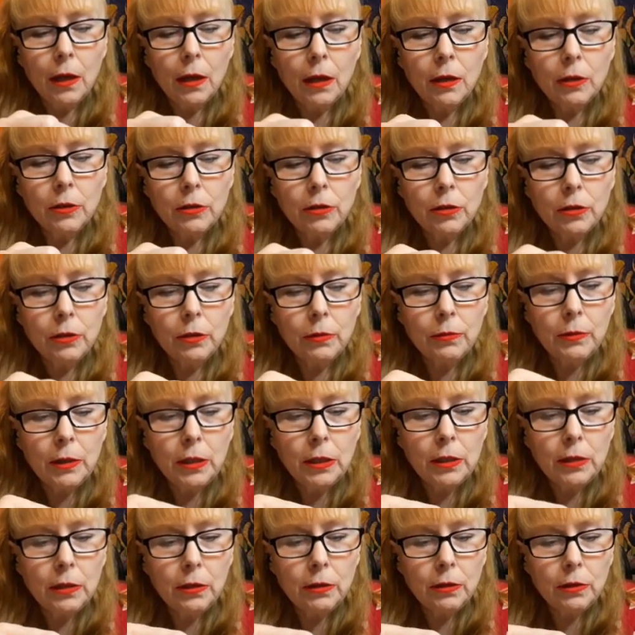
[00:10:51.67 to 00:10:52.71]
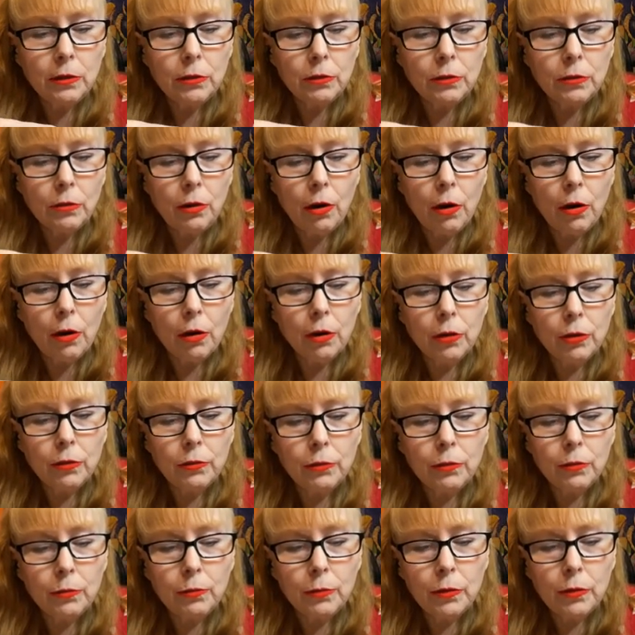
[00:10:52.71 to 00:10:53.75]
So it makes it a little harder
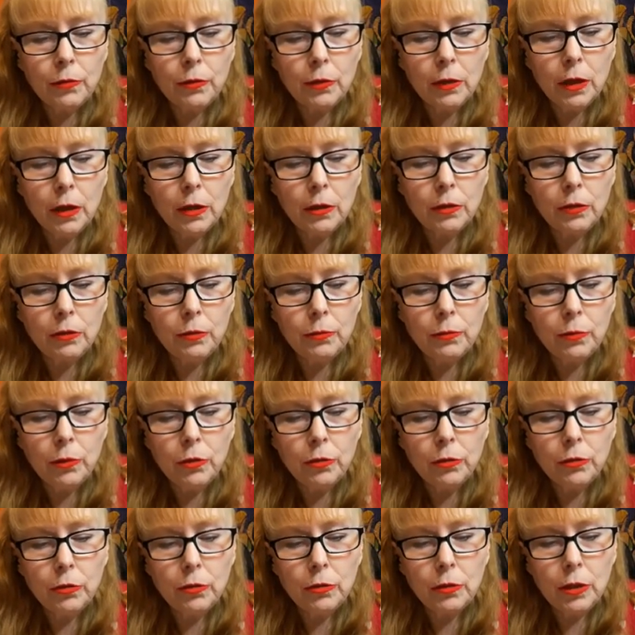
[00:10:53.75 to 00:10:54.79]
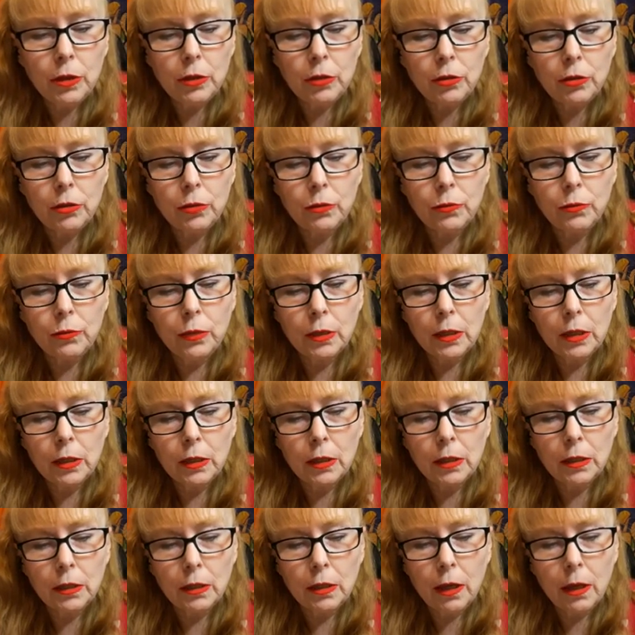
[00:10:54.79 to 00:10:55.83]
for me when I do both. So I just do one at
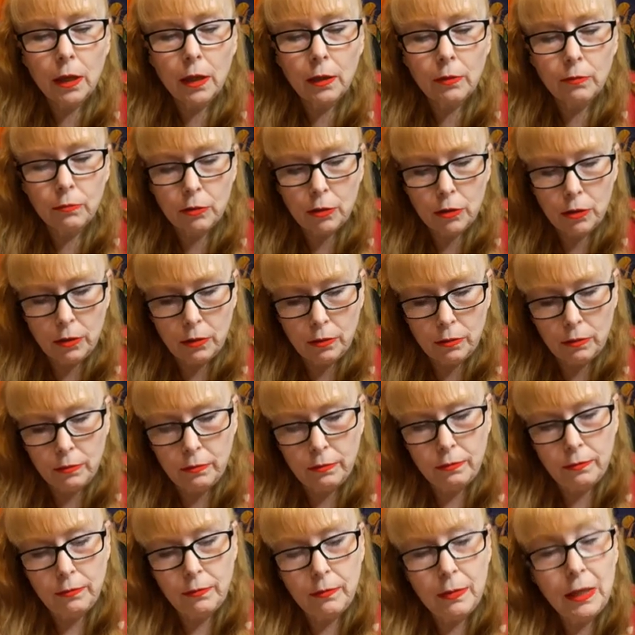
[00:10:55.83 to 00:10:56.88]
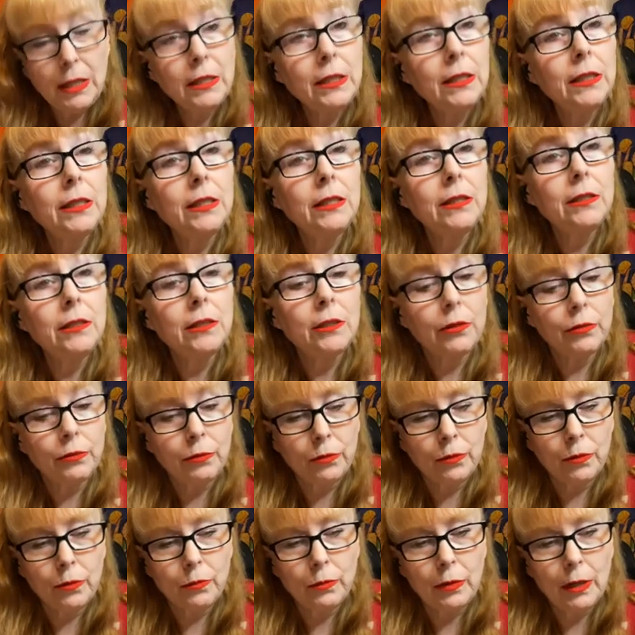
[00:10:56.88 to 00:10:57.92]
a time. So it makes it easier
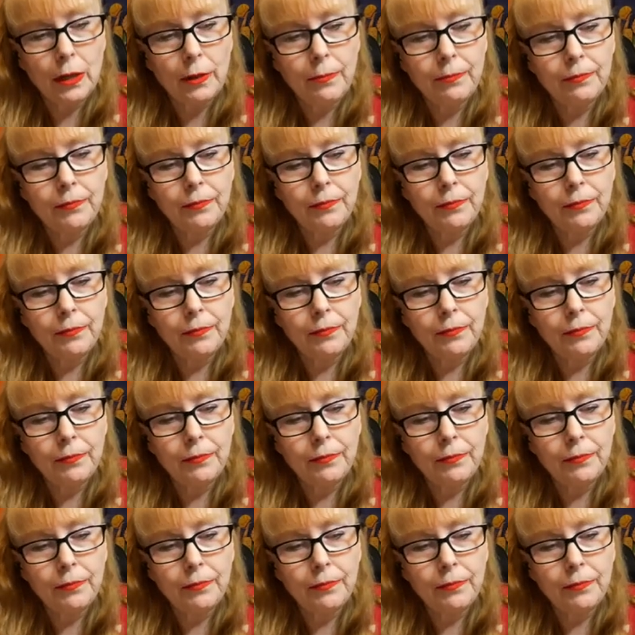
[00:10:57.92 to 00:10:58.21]
for me.